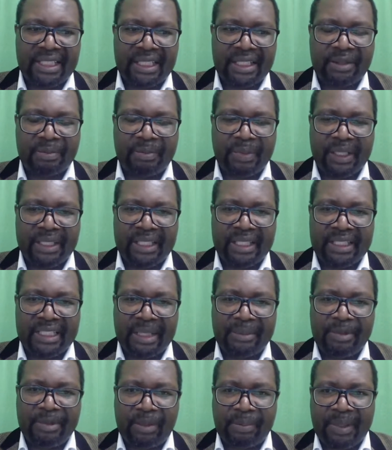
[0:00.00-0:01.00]
and by the
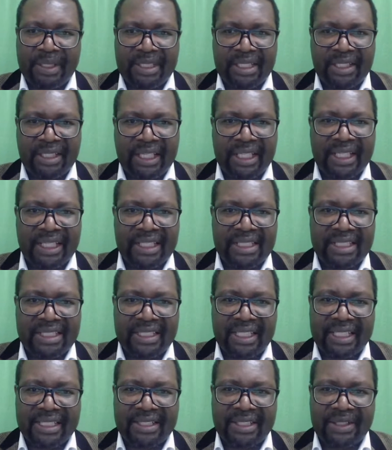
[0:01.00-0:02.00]
time you're passing the English
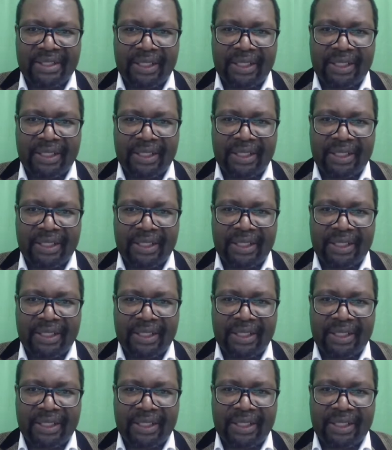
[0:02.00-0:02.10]
test,